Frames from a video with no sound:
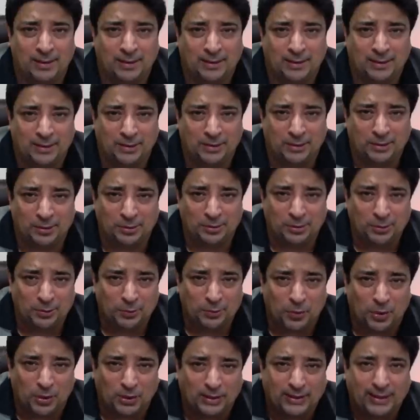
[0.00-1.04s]
And
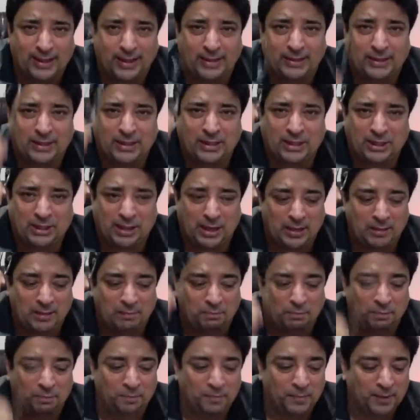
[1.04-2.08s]
you won't get this
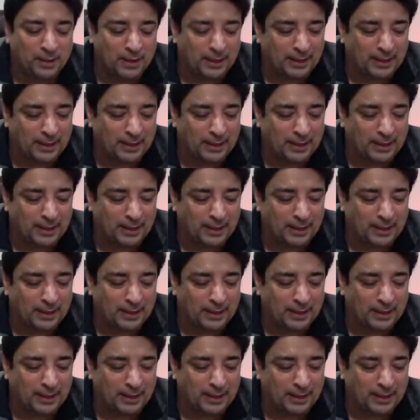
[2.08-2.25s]
time